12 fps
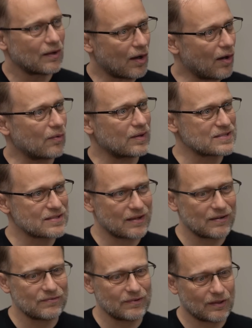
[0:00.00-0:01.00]
always
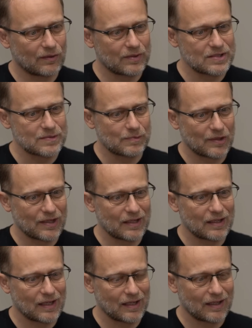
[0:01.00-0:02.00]
love and always play.